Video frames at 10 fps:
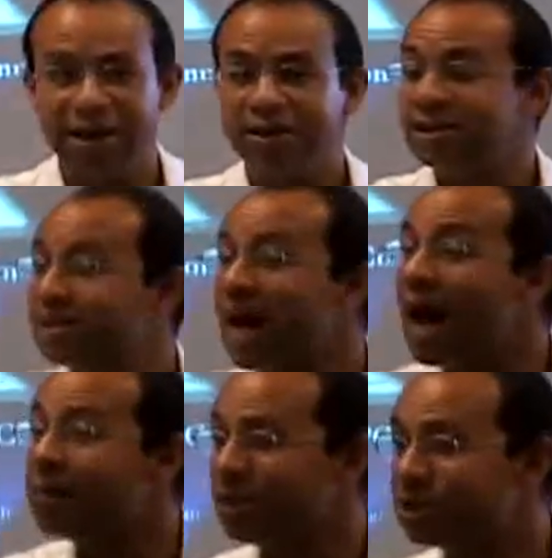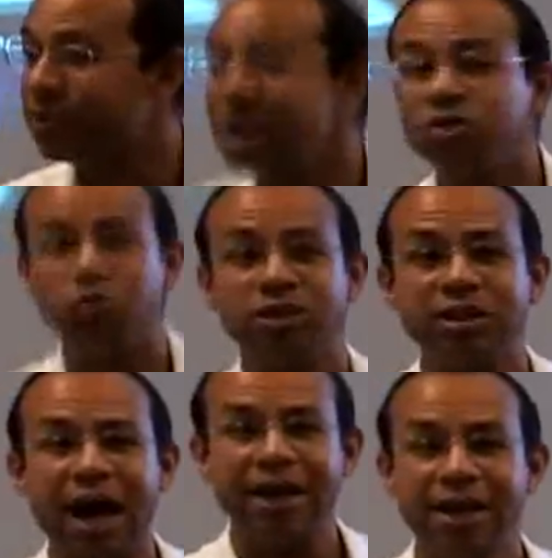the time and space was
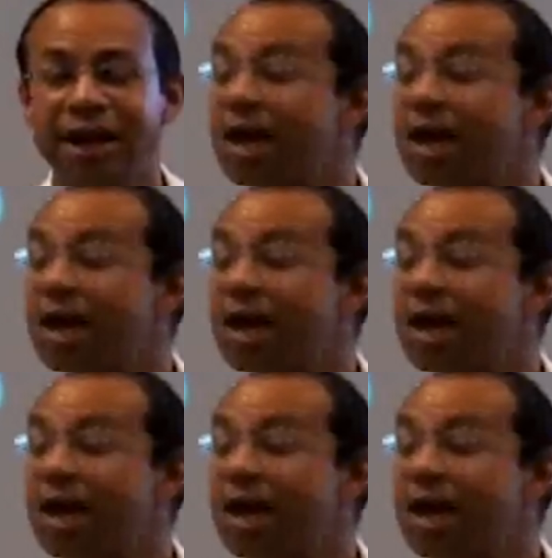not a